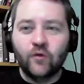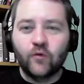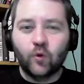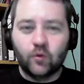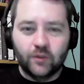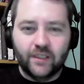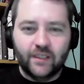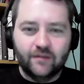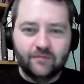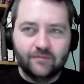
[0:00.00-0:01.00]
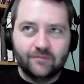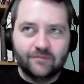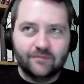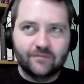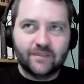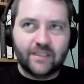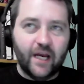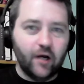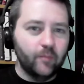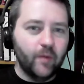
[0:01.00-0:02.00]
don't normally
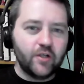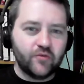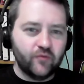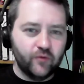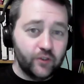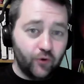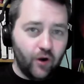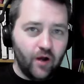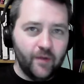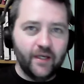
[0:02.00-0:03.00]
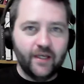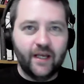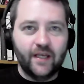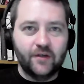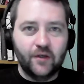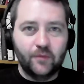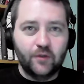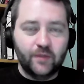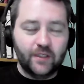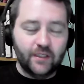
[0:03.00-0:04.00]
care much for the drama at
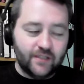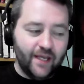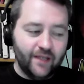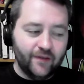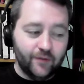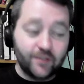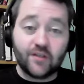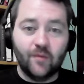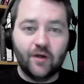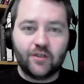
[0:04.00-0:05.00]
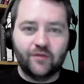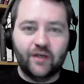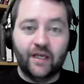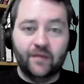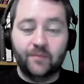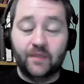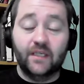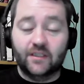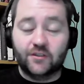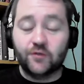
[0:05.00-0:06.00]
AEW because A, there is so much of it, and
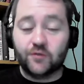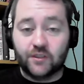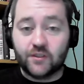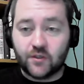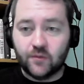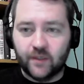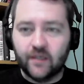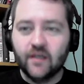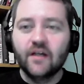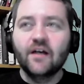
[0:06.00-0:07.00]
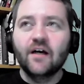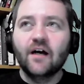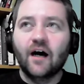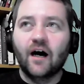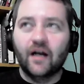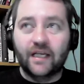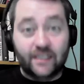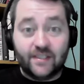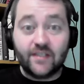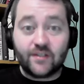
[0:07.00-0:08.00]
B, it's usually stupid. And
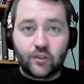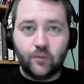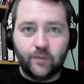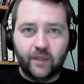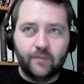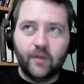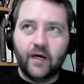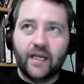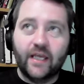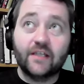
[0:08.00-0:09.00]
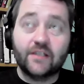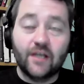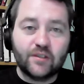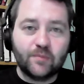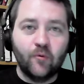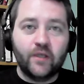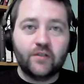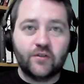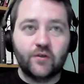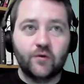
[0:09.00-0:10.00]
this is stupid, but it does
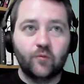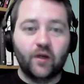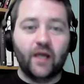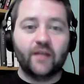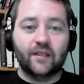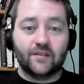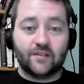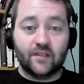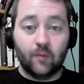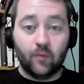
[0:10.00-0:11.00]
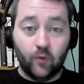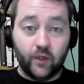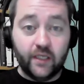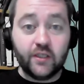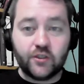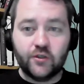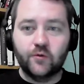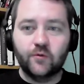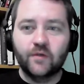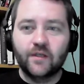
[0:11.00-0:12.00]
point to what I think is the number one
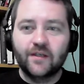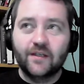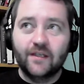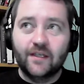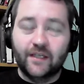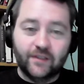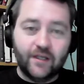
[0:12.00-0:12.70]
issue in the